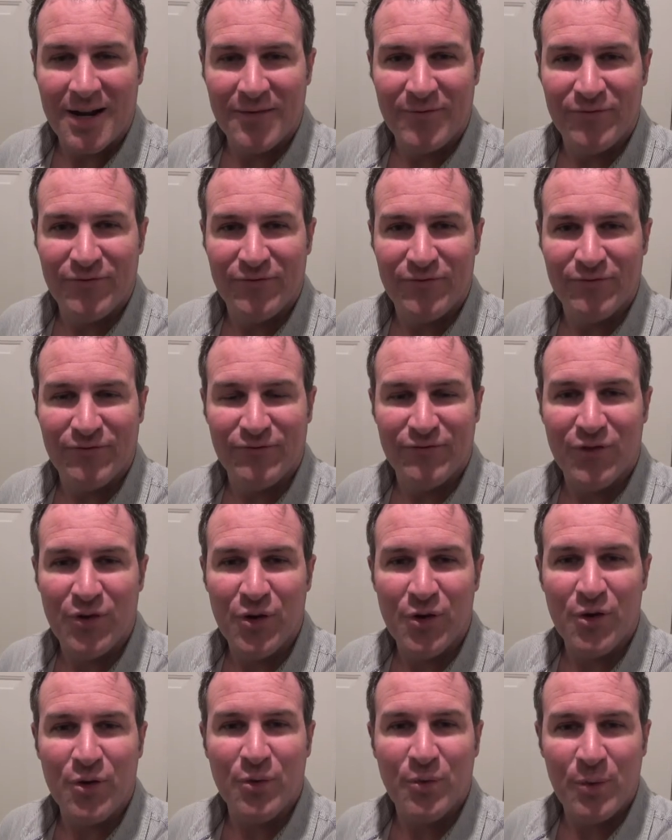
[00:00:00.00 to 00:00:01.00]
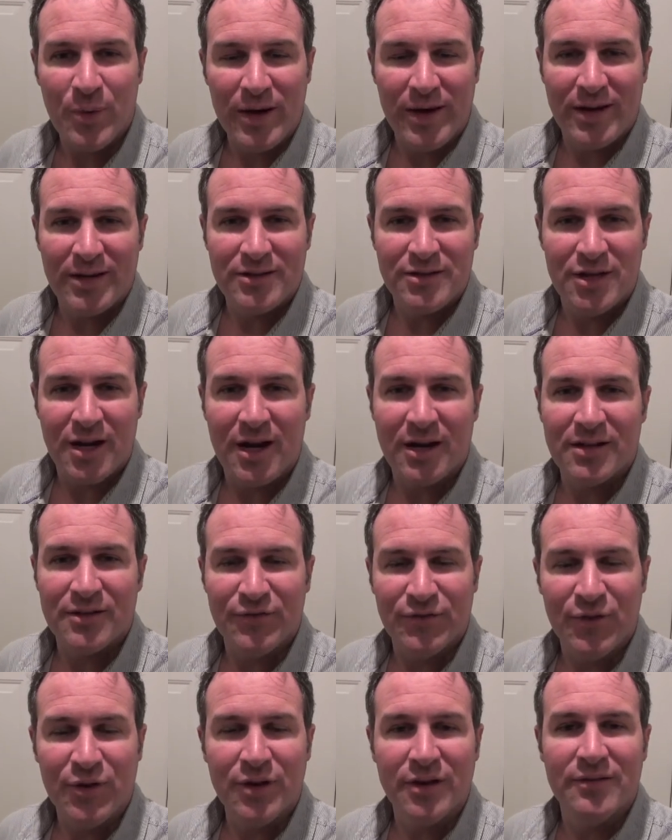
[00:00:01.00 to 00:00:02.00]
a full week chocked
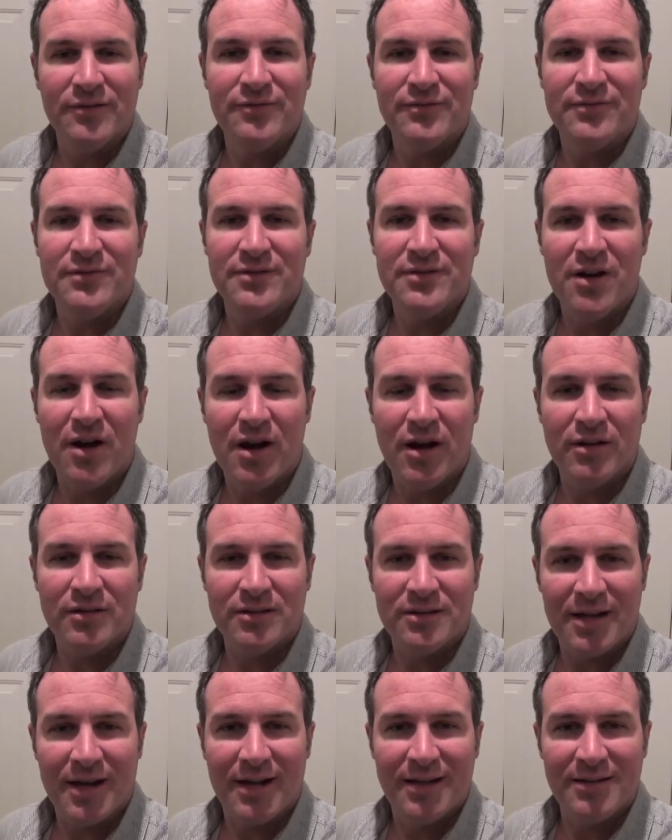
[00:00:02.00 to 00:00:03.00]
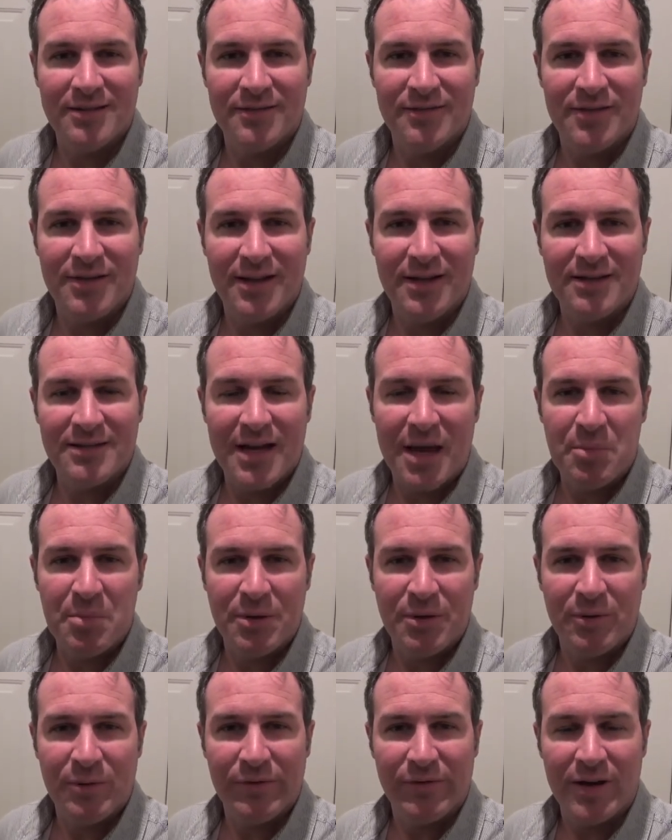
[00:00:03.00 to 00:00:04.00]
full of all kinds of things
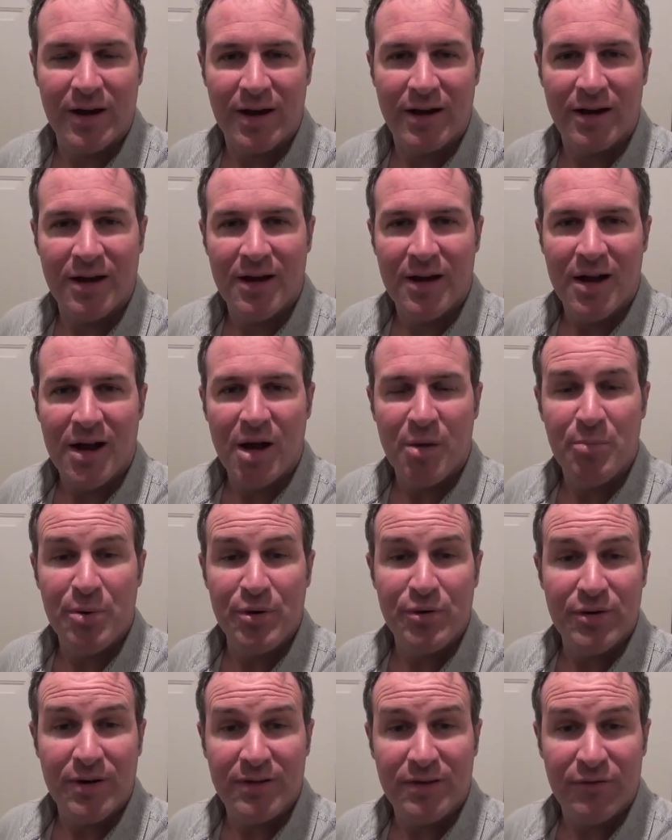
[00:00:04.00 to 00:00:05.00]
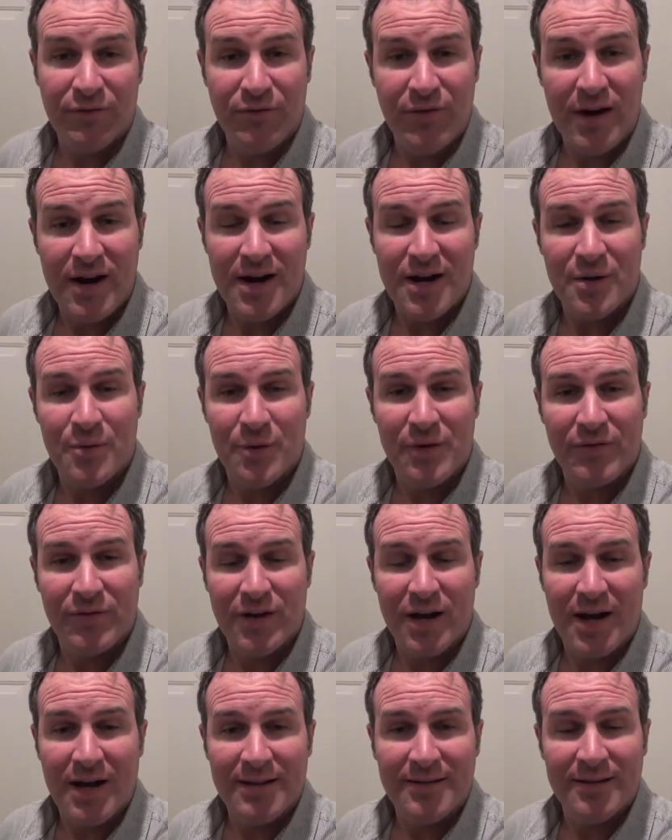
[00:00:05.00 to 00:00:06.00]
happening. We've got a booth at the fair, we've
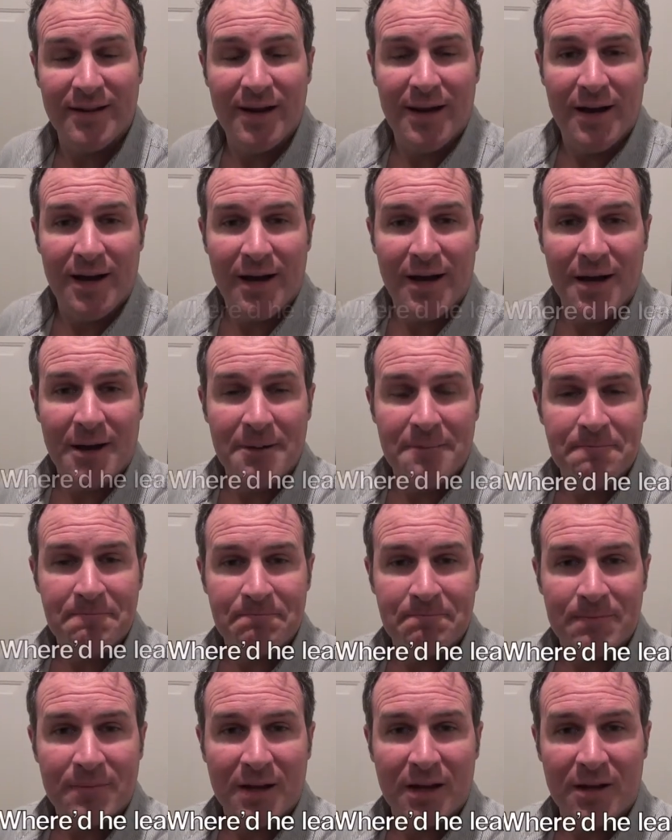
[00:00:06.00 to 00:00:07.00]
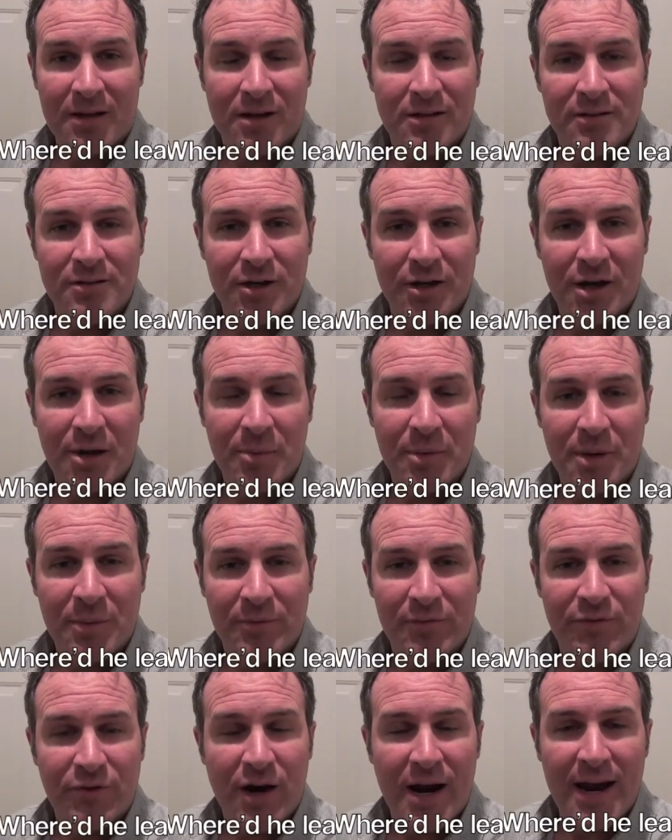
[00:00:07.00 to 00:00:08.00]
got um, a concert coming
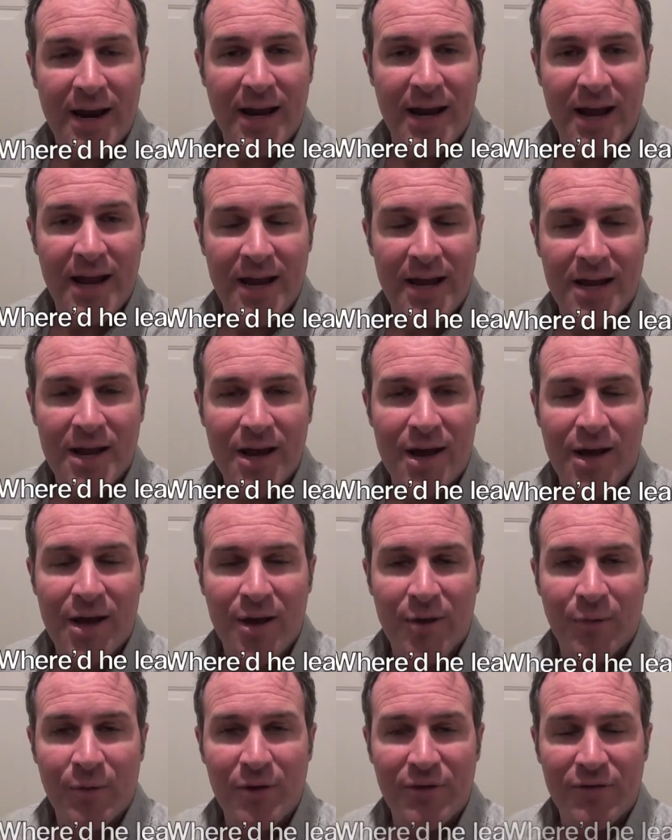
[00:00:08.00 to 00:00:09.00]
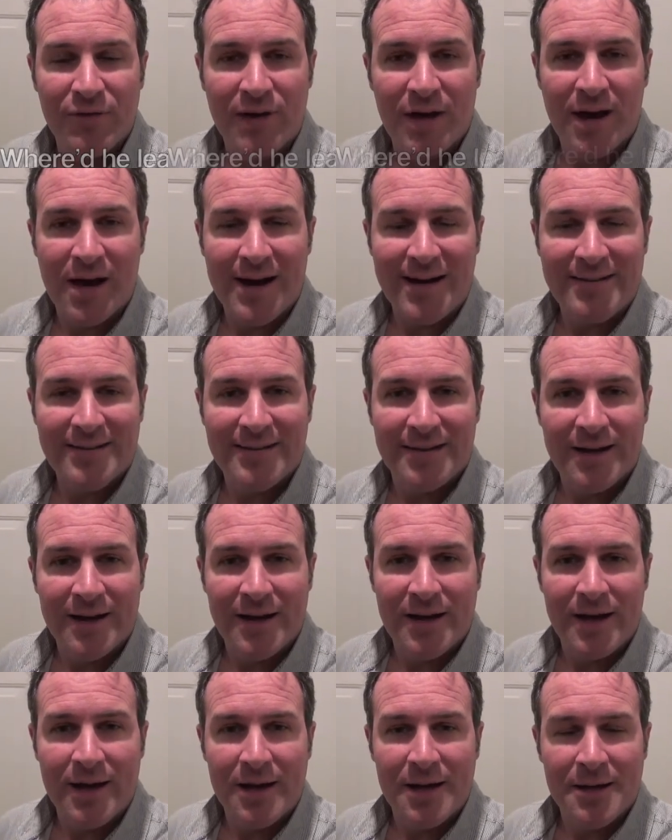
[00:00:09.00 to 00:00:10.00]
up Friday, we've got
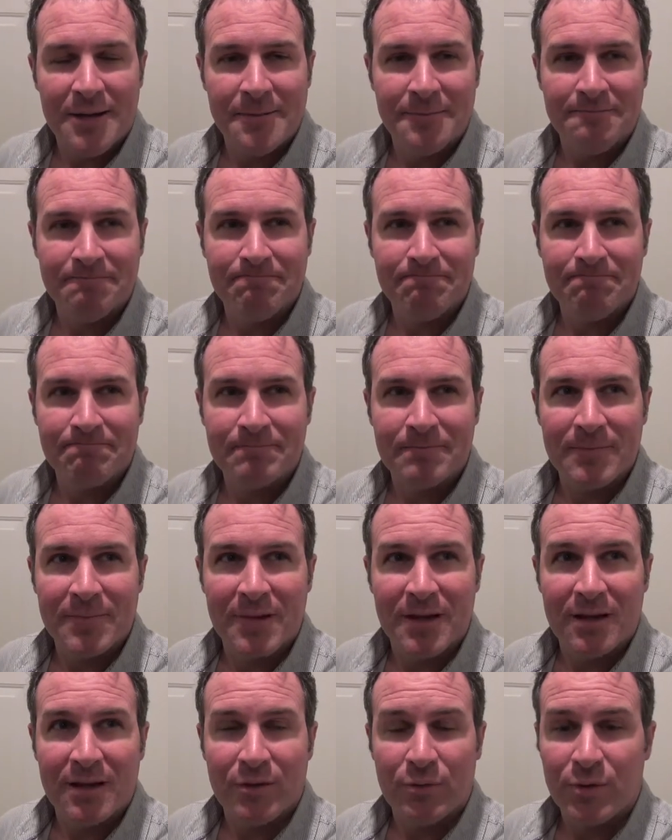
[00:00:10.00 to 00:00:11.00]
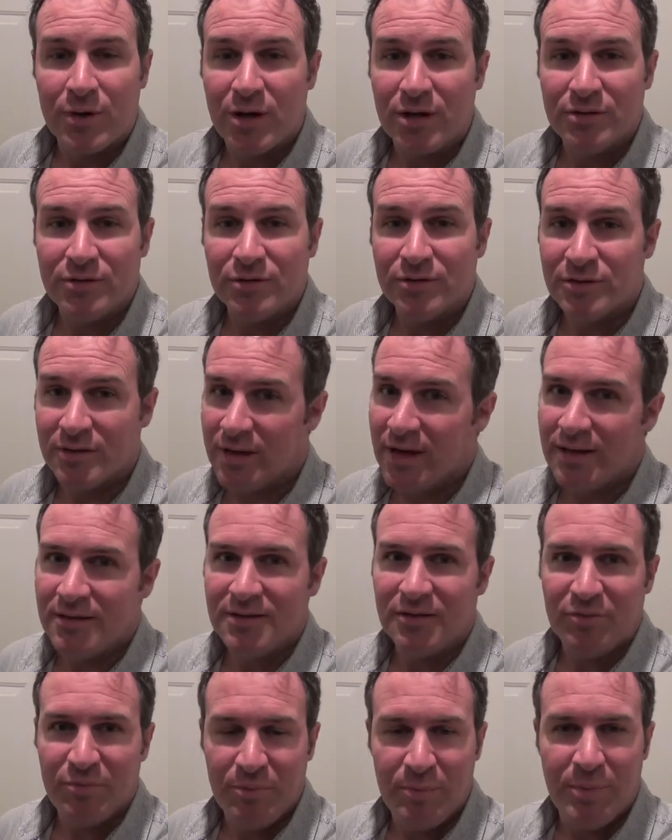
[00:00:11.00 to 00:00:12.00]
um, rehearsals,
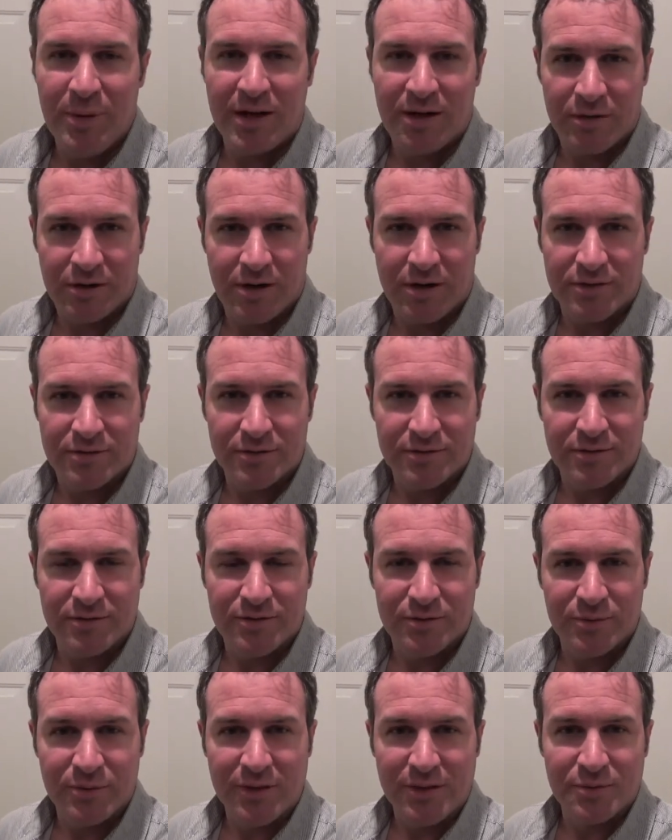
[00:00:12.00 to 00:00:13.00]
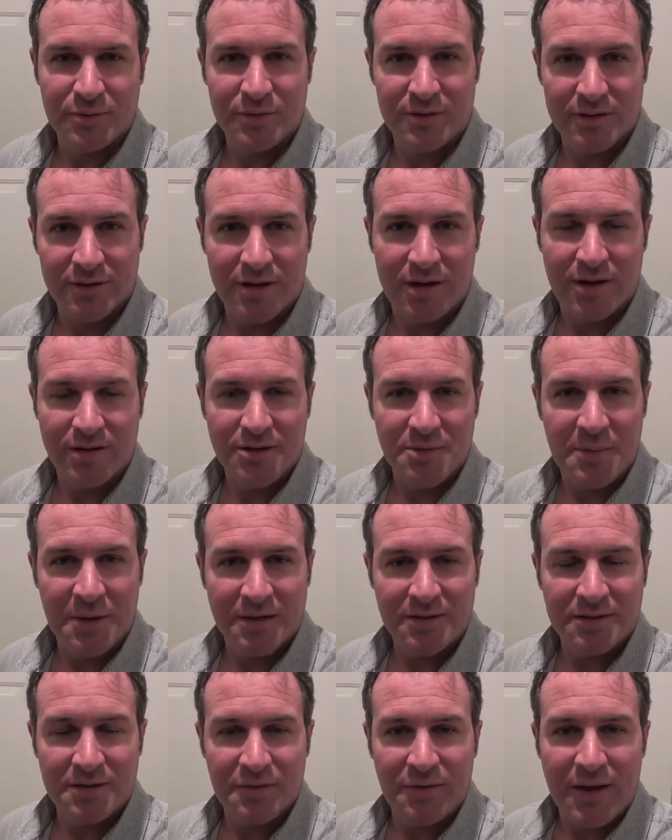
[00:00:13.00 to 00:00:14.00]
lots of big rehearsals this week with large
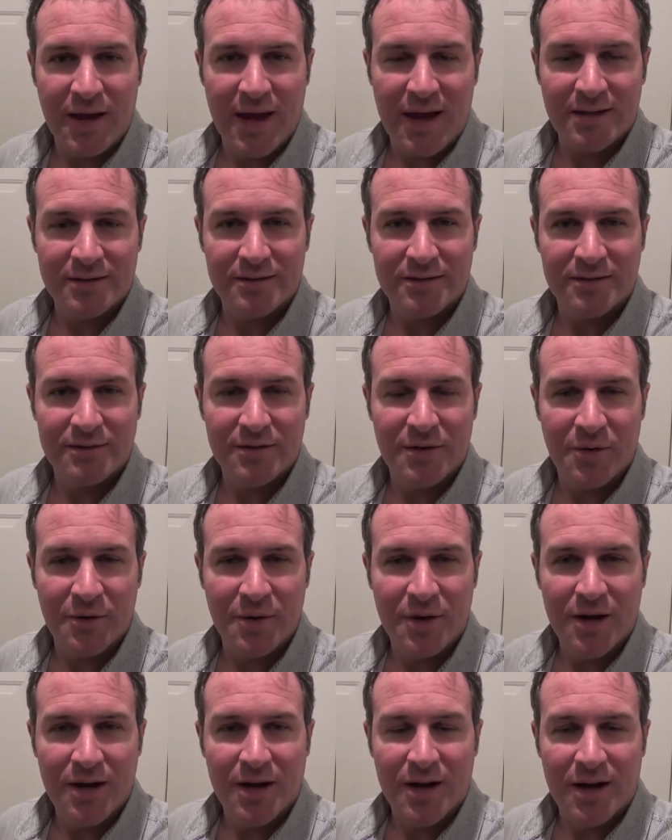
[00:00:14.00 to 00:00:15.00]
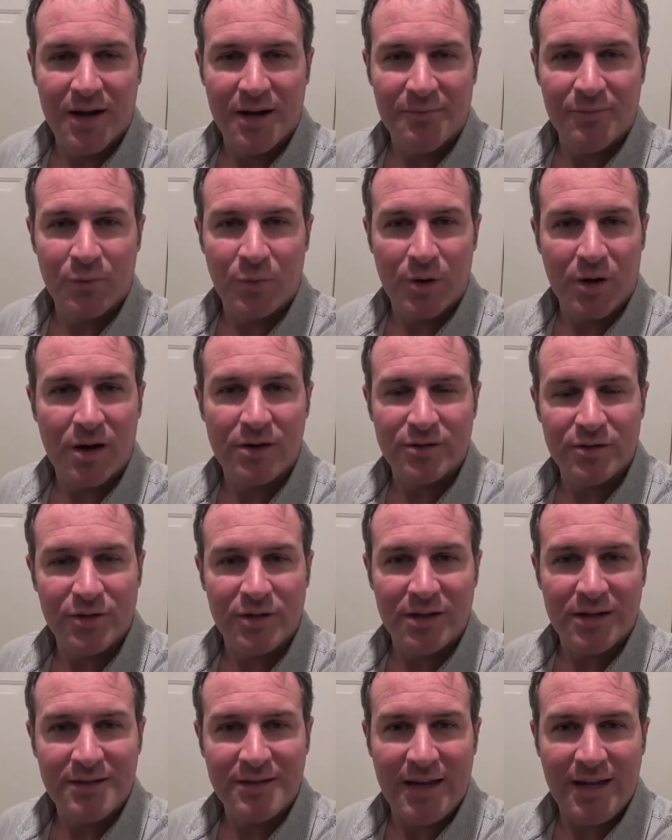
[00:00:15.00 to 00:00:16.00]
amounts of cast. So um, we're also
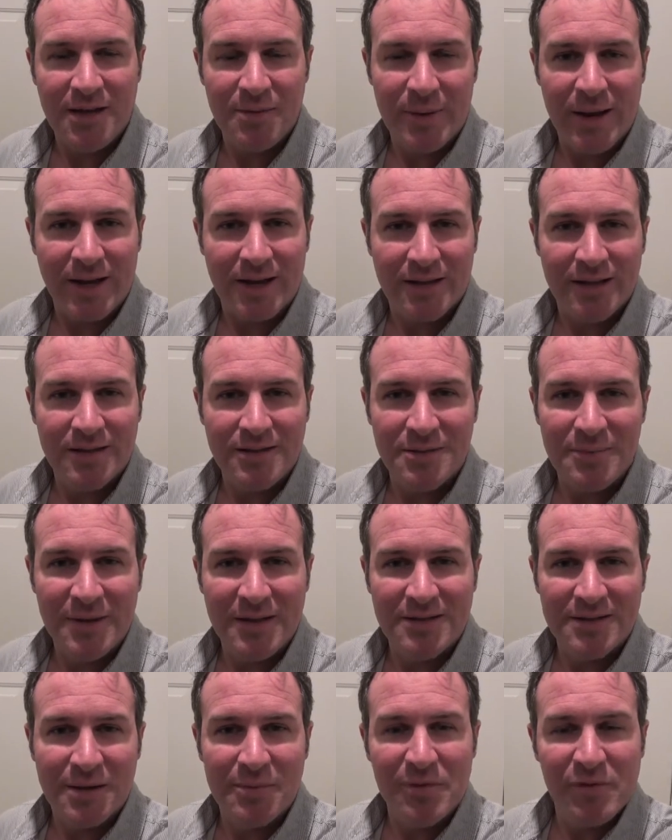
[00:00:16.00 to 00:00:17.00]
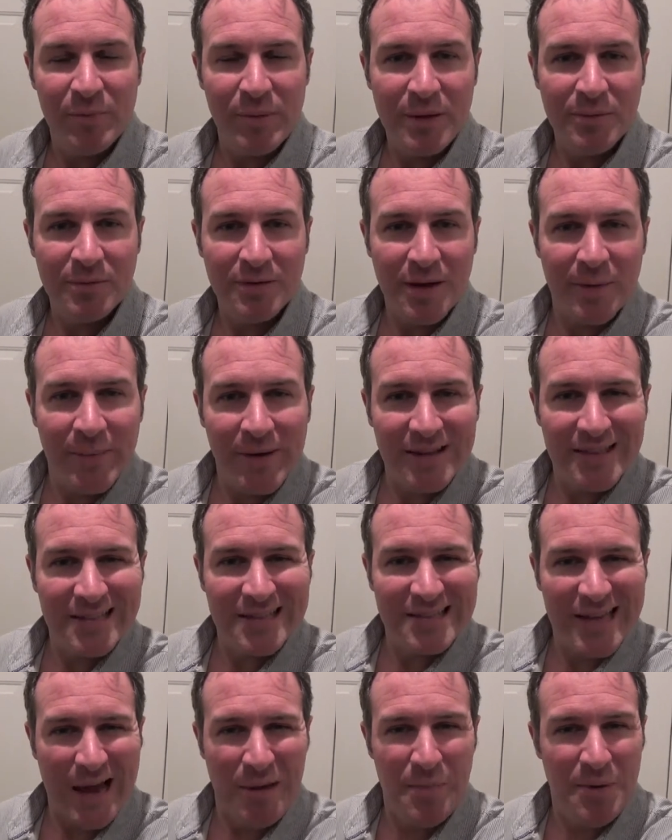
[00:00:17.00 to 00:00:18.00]
going to take you back and let you meet some of the people that make
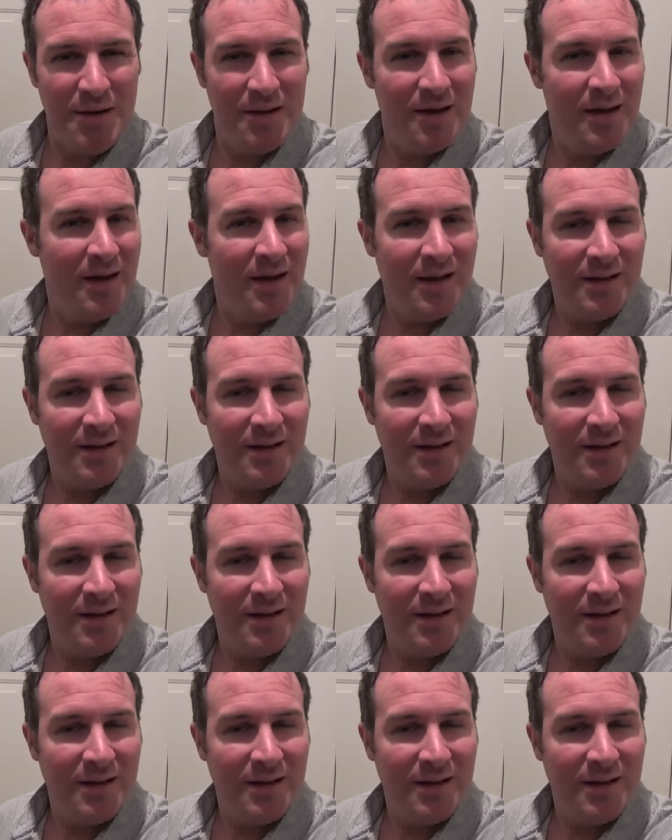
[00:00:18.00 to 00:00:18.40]
this happen.